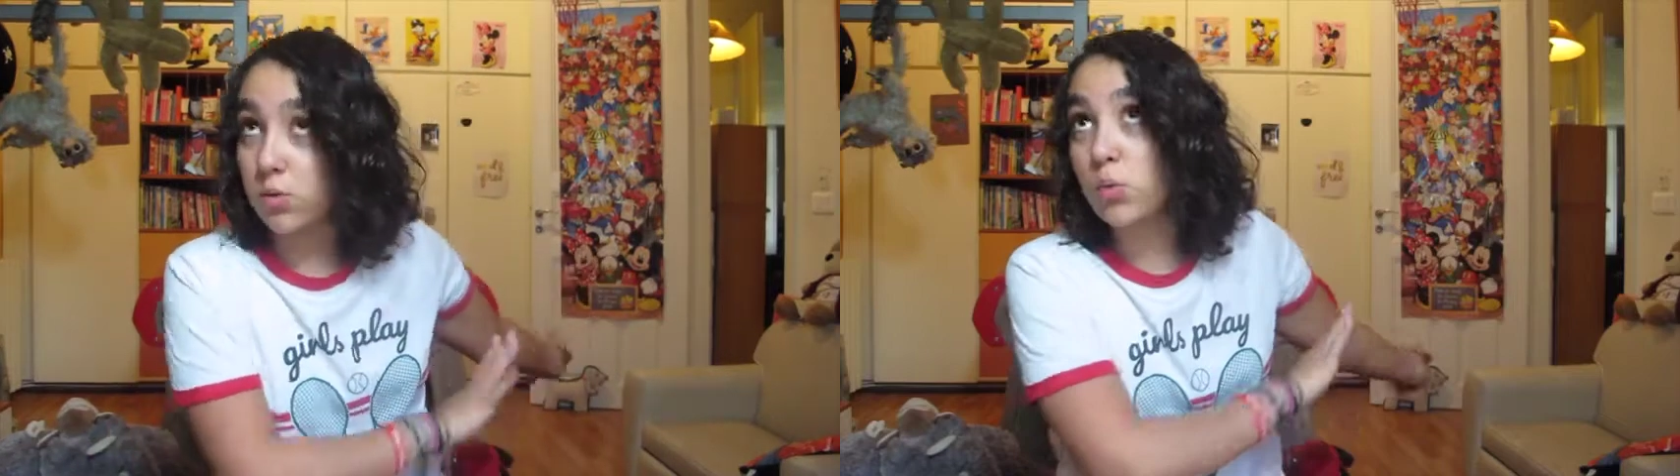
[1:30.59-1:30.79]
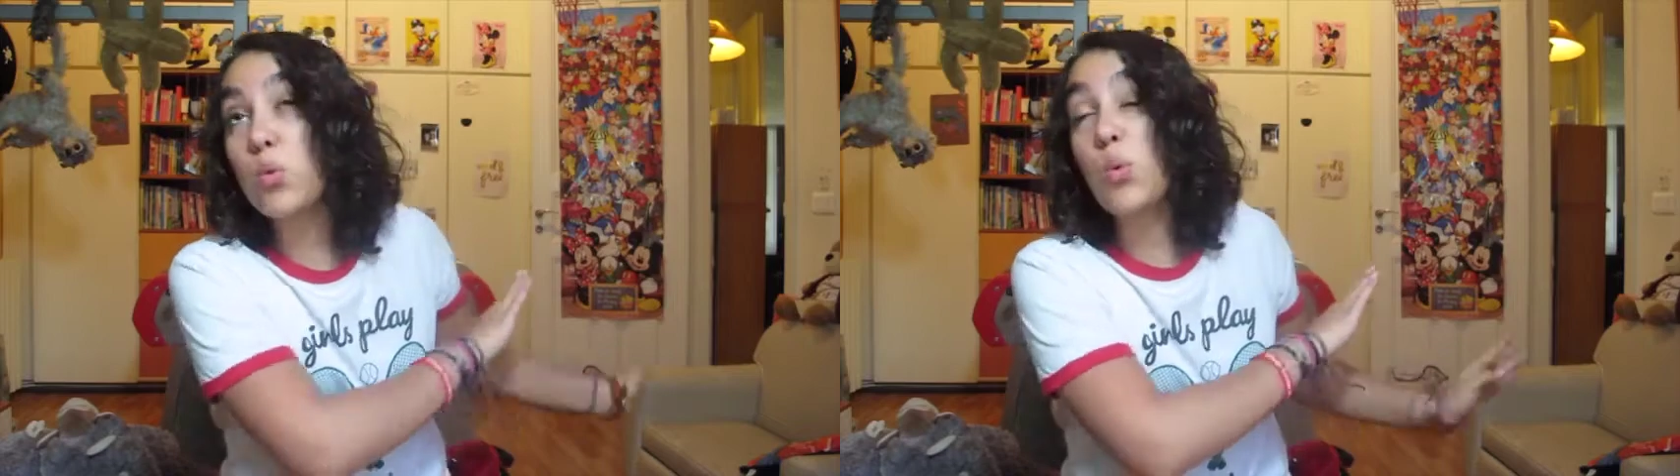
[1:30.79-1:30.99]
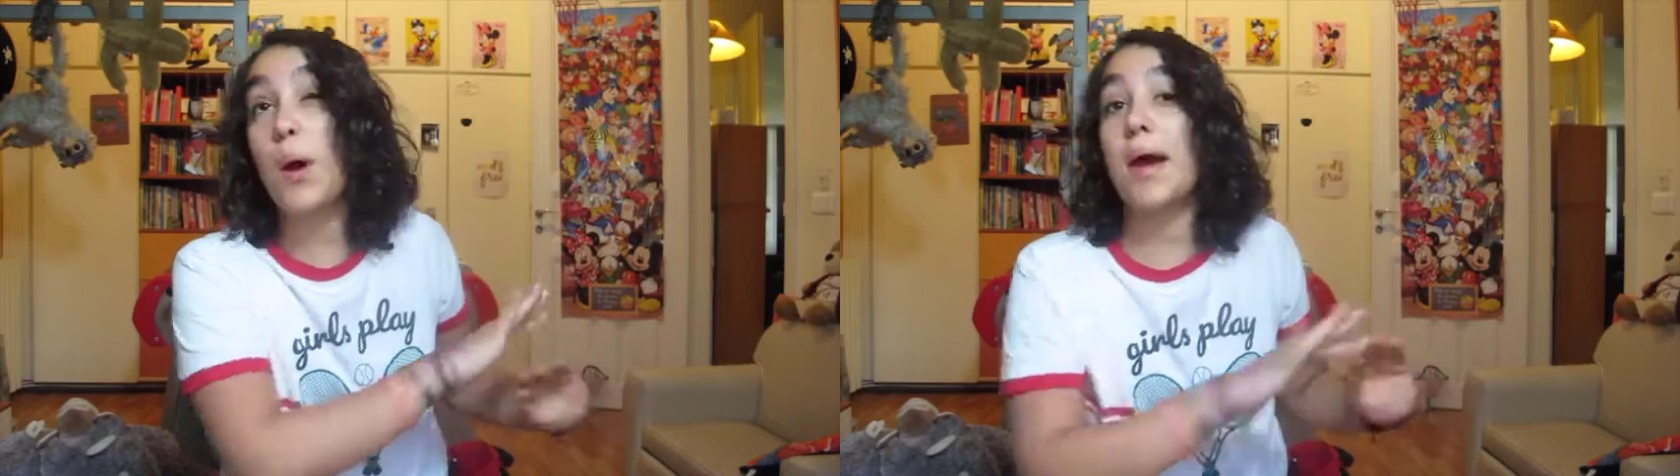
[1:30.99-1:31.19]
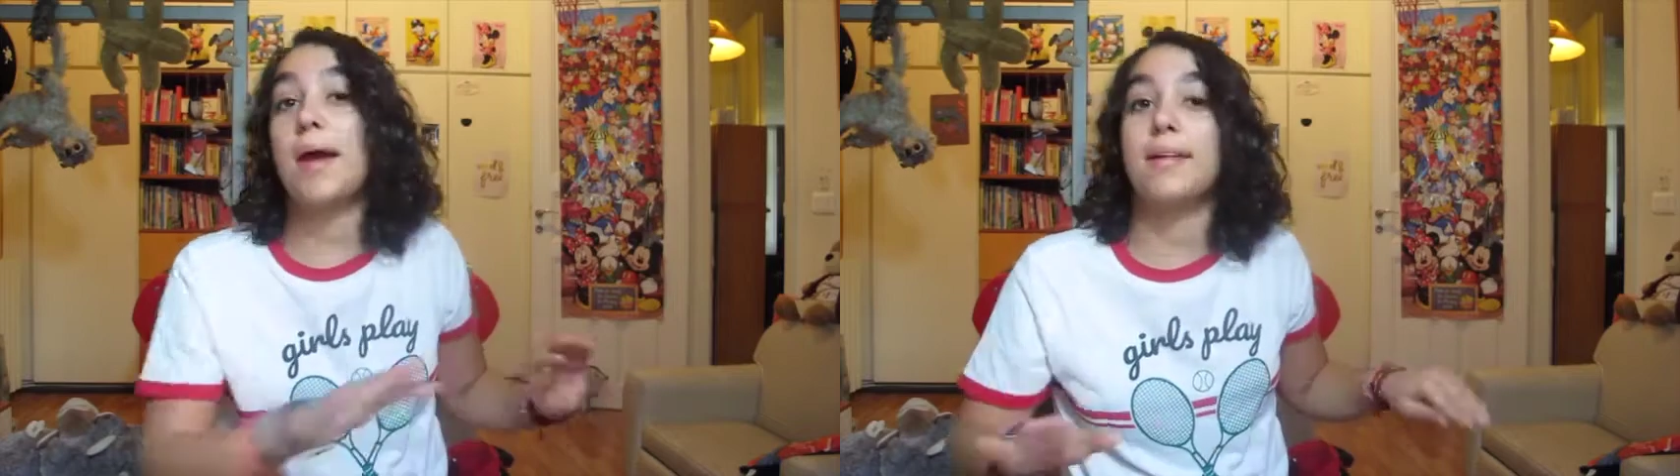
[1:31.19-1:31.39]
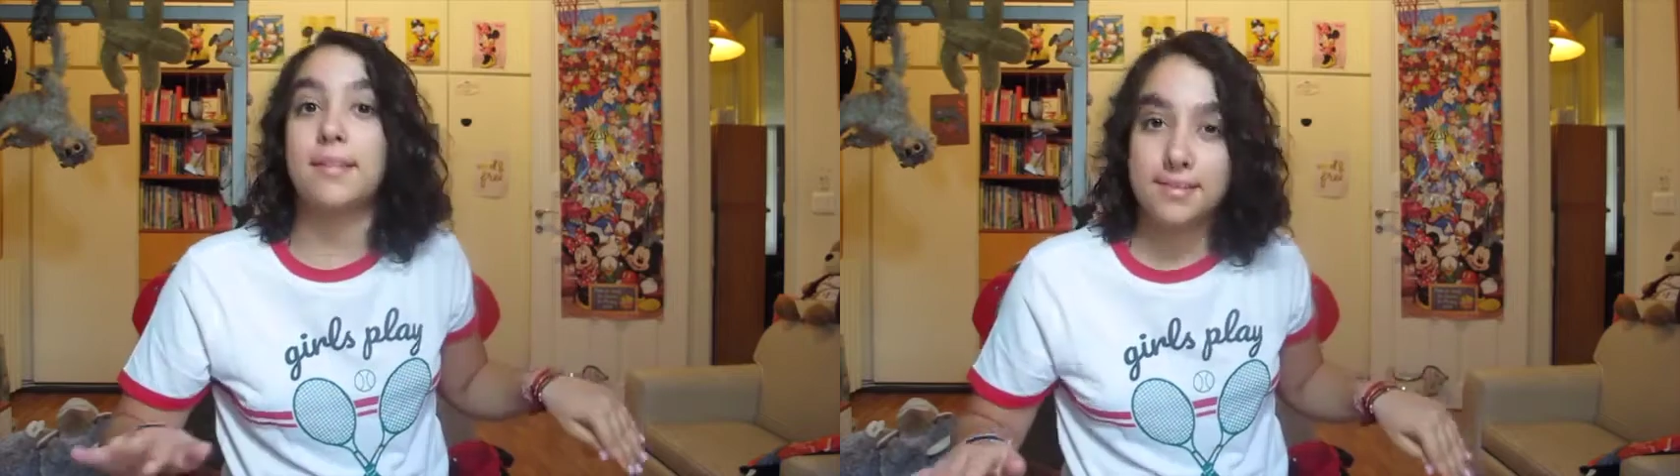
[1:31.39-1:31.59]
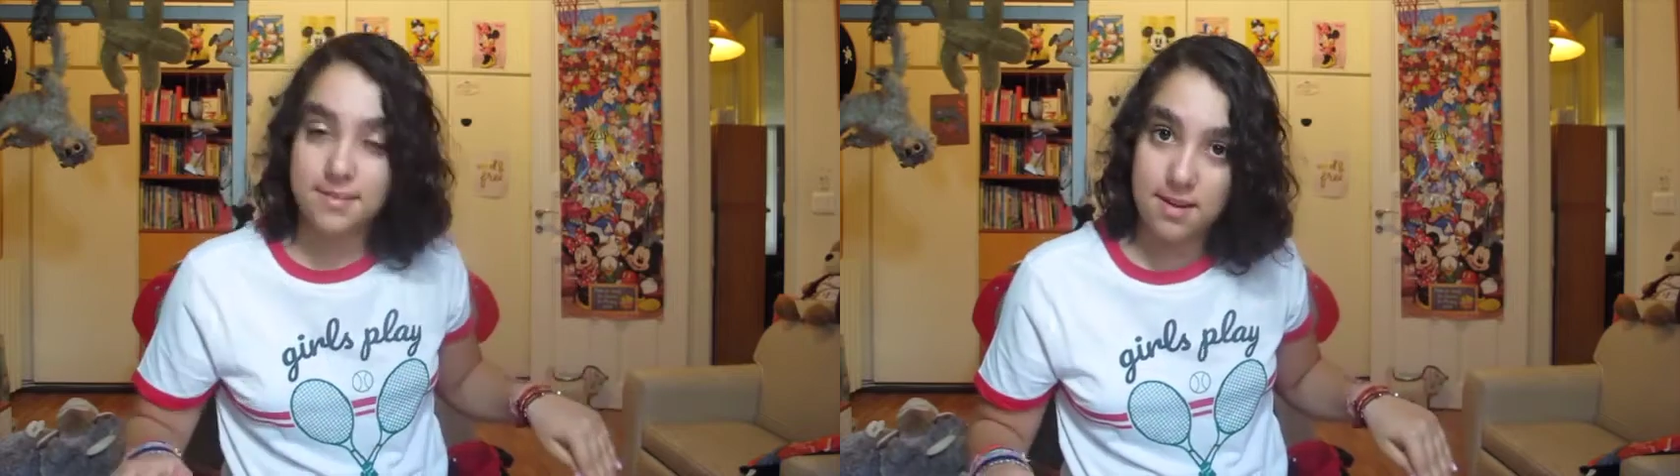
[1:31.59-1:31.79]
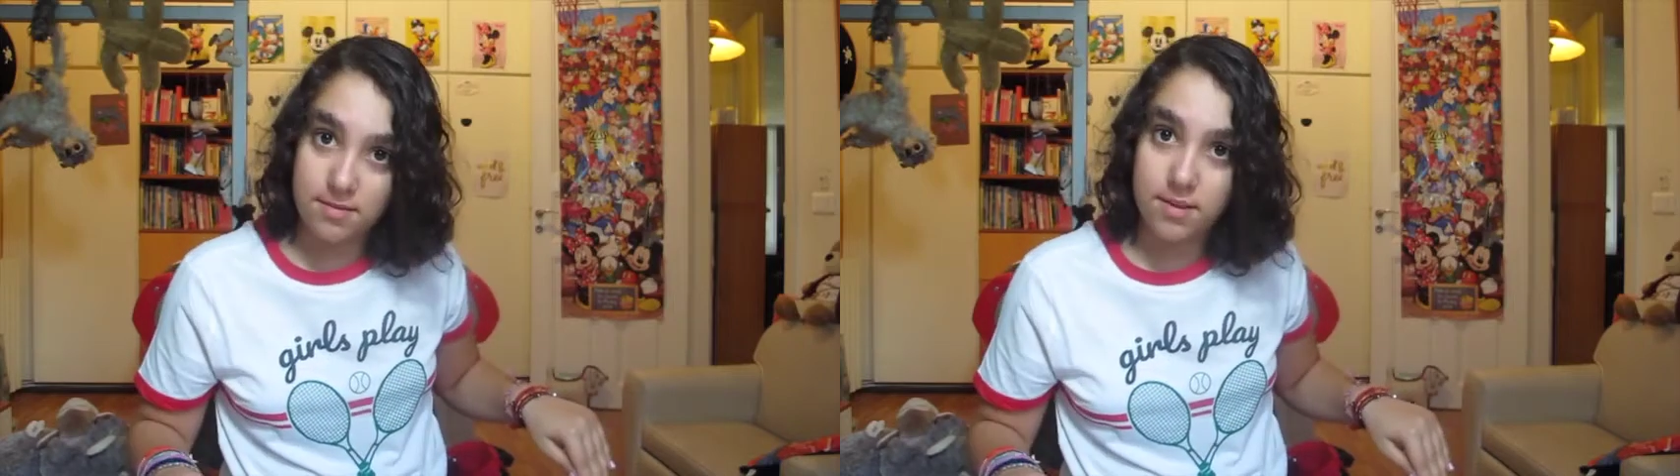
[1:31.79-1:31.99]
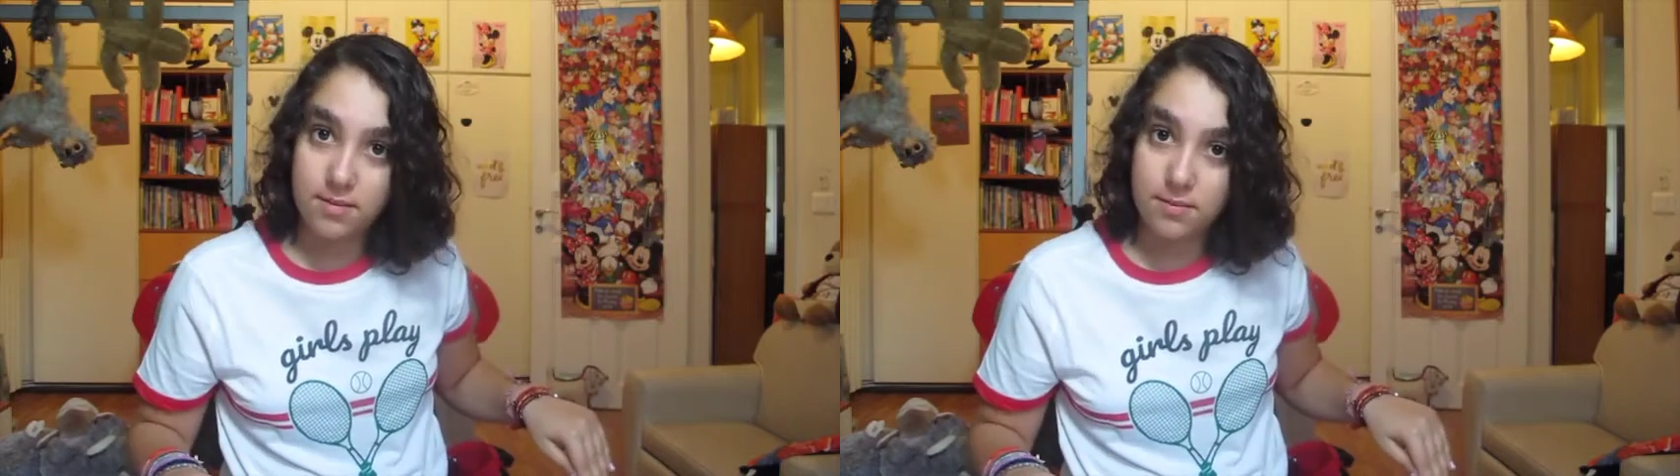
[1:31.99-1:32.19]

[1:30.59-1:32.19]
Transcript: way less heavy.